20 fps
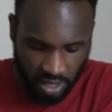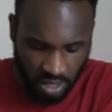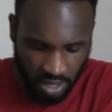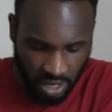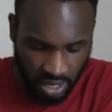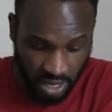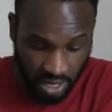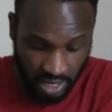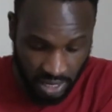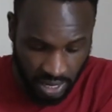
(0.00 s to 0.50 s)

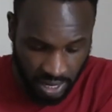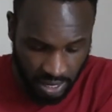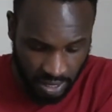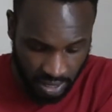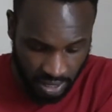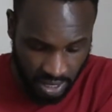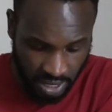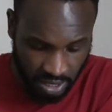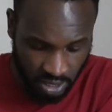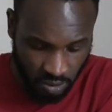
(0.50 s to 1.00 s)
Yeah,
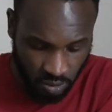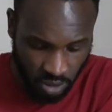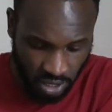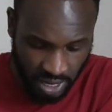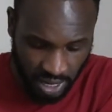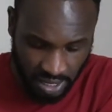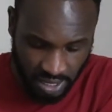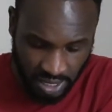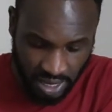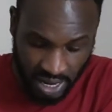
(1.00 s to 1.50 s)
that is what they
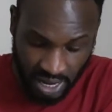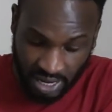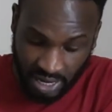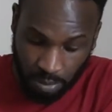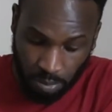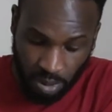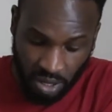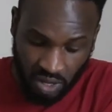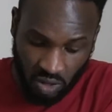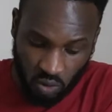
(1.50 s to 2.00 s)
are saying. And they
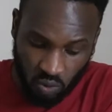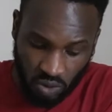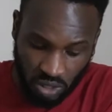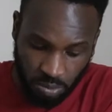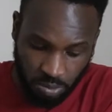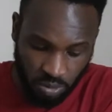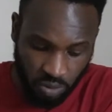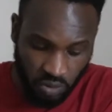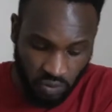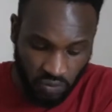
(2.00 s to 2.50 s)
pay you
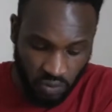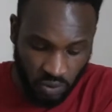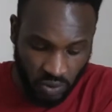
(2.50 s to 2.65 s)
with proof.